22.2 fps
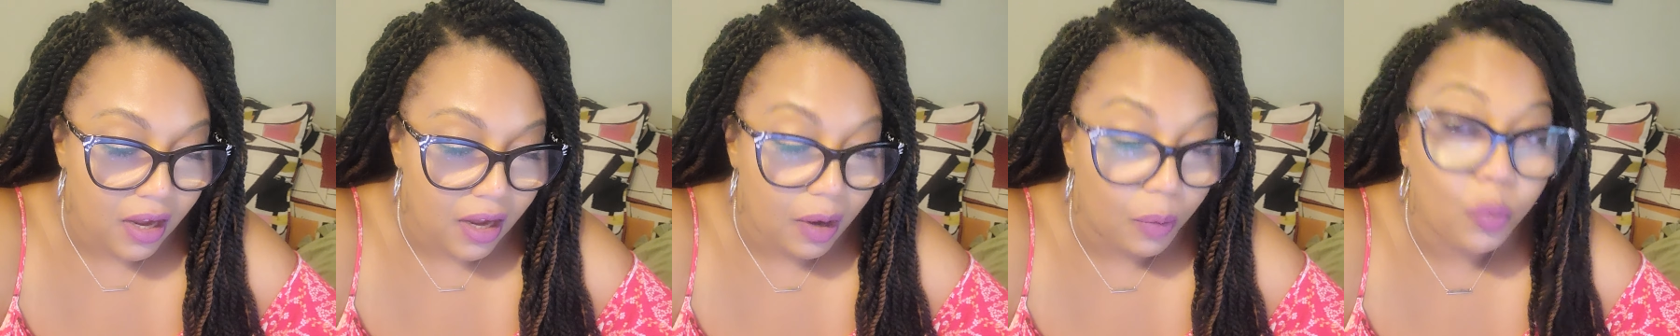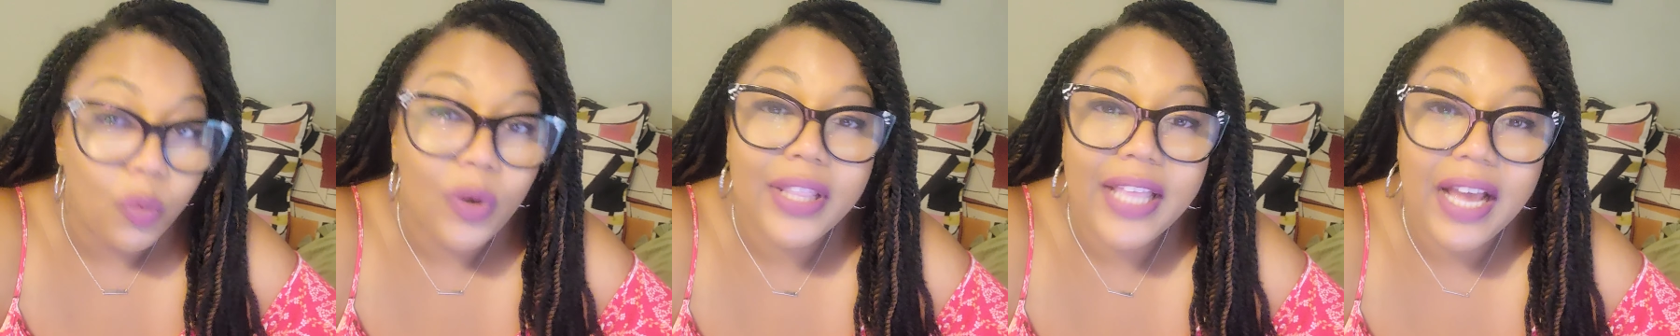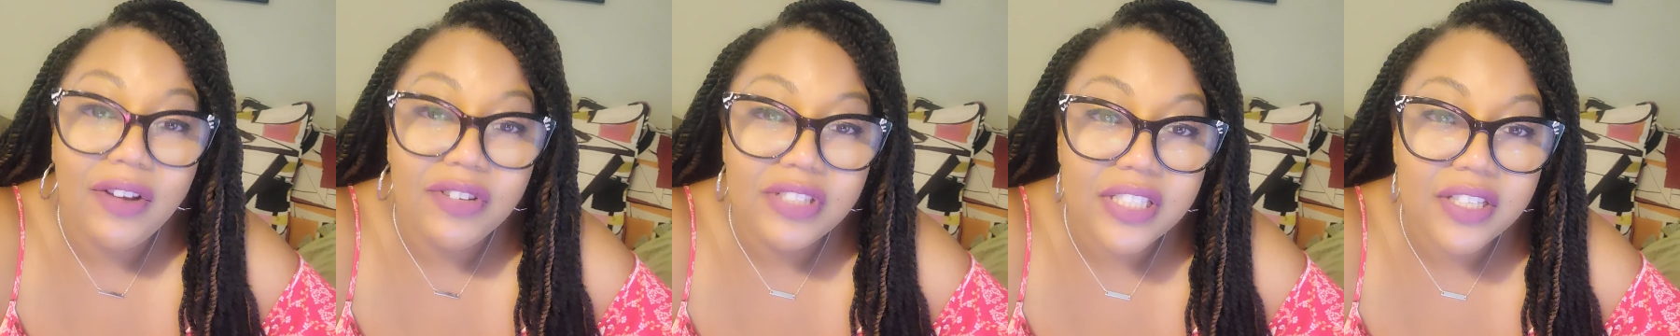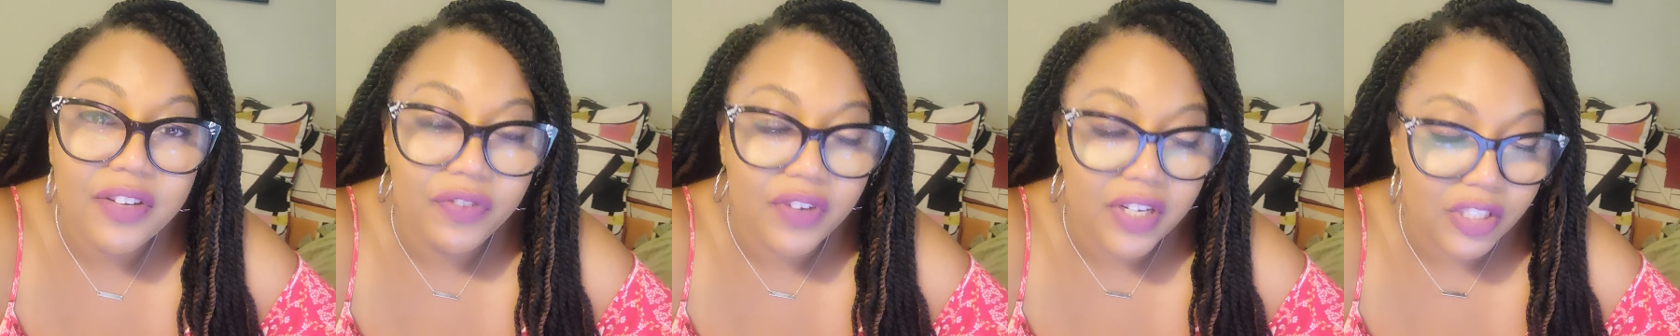uh,
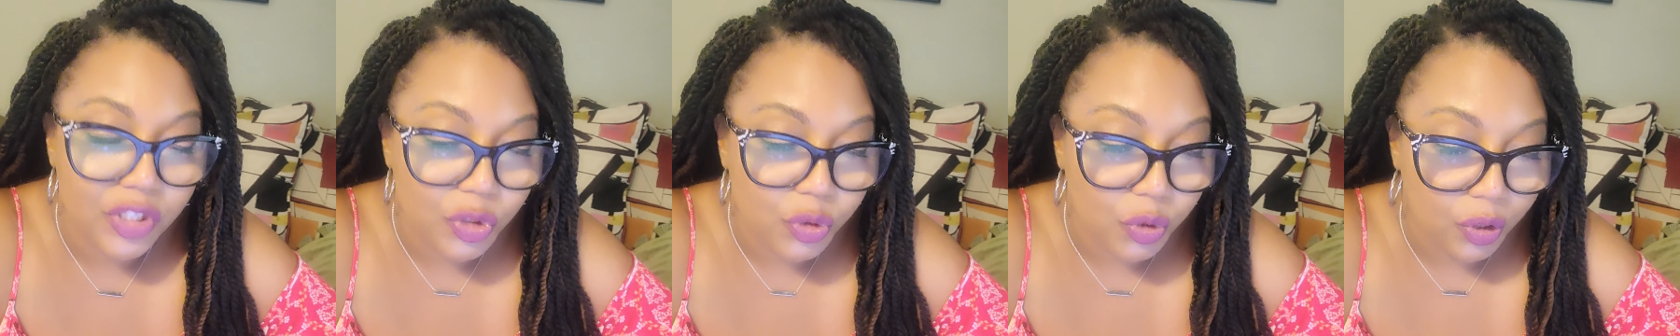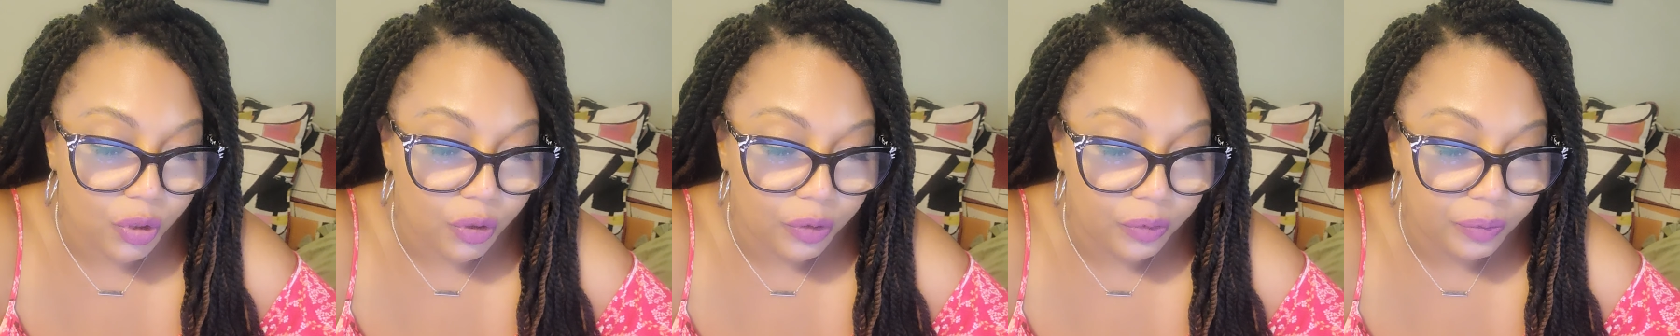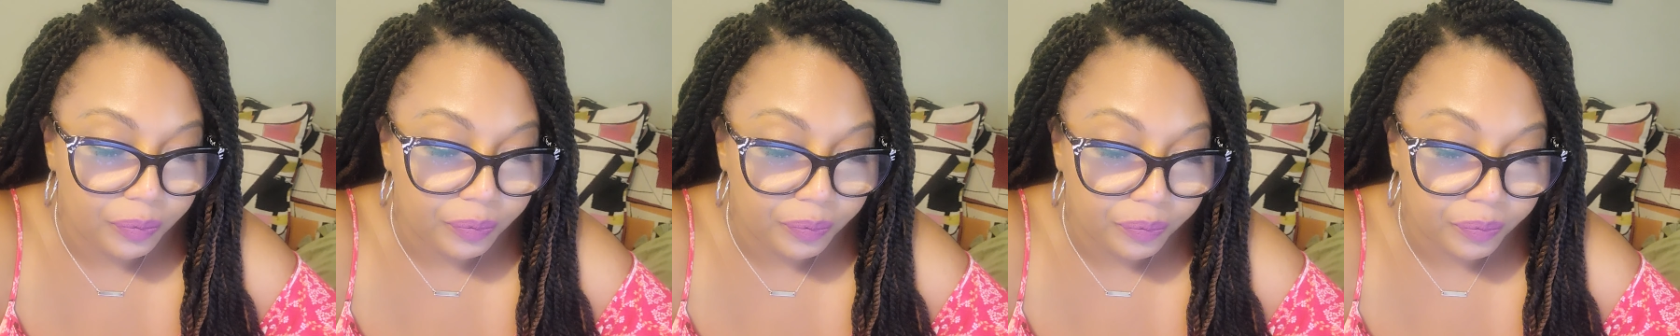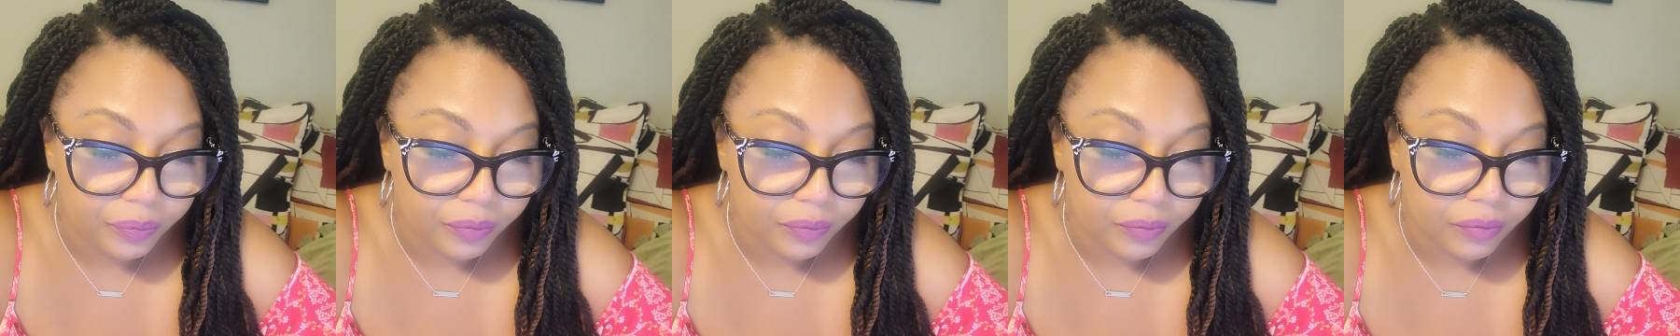without self control
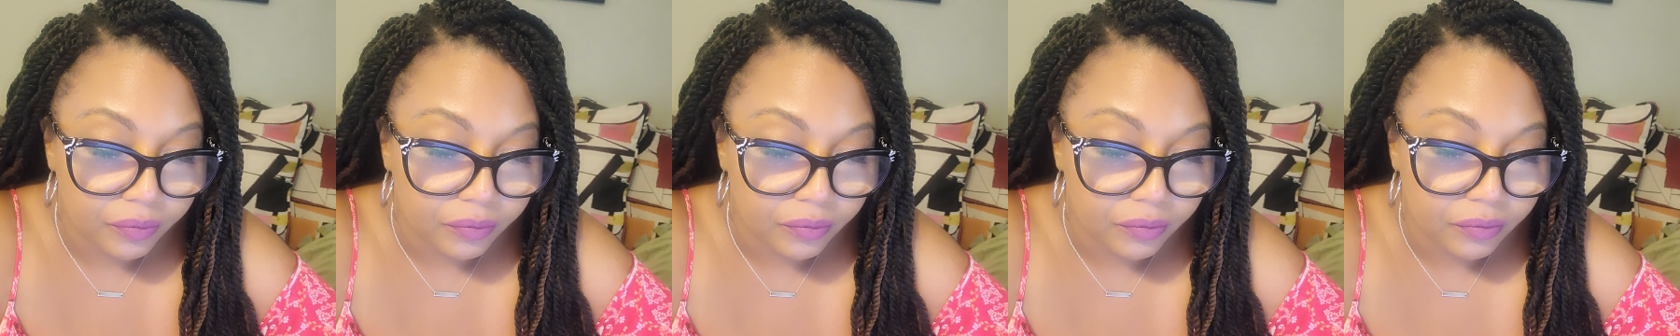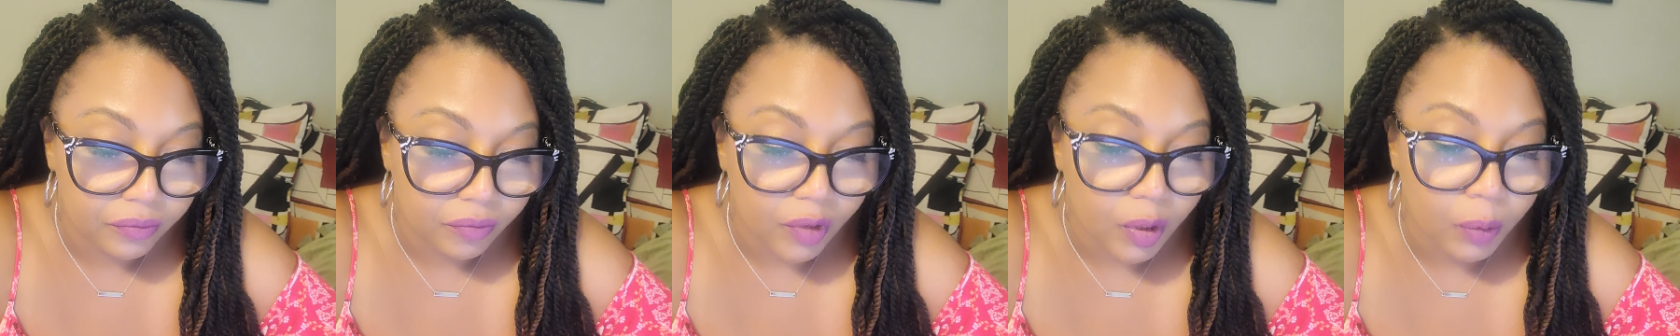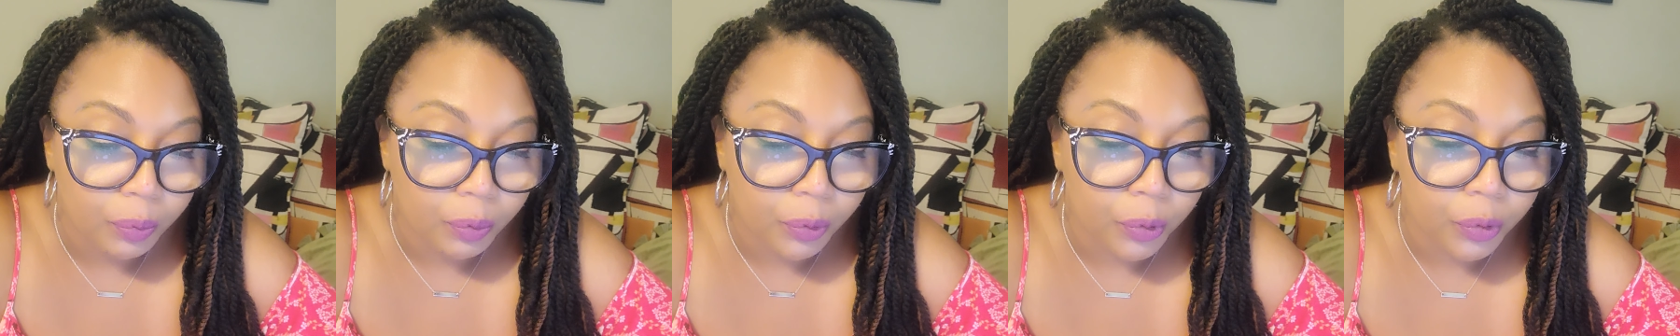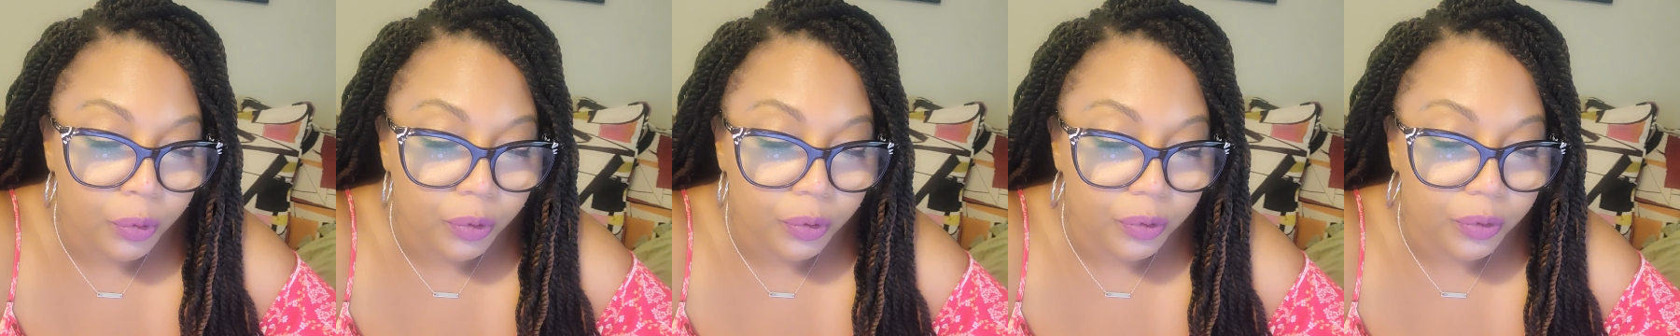
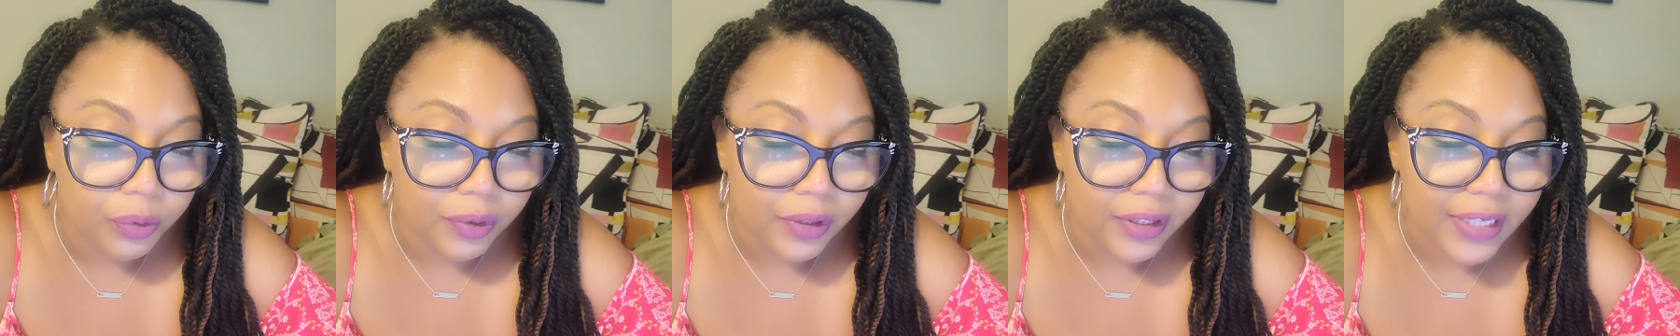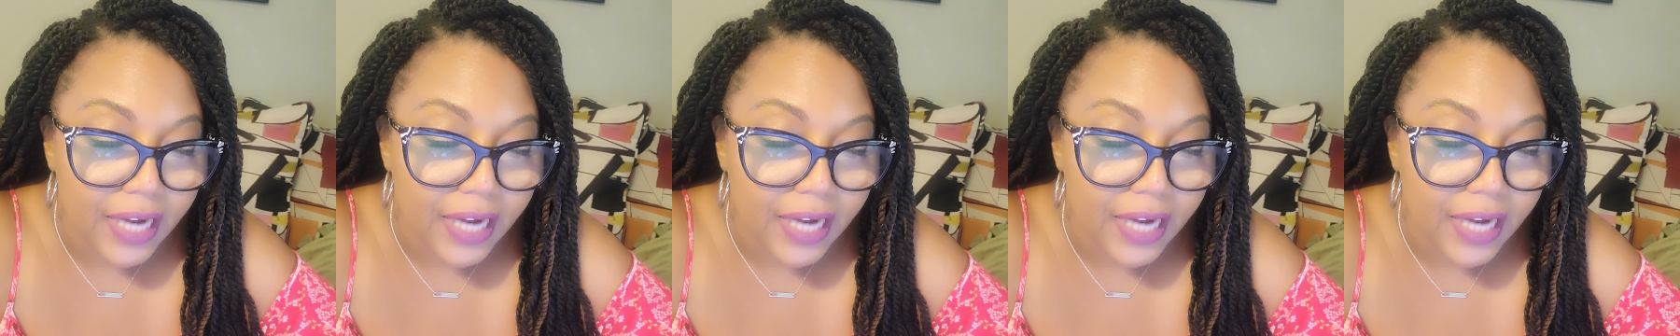brutal,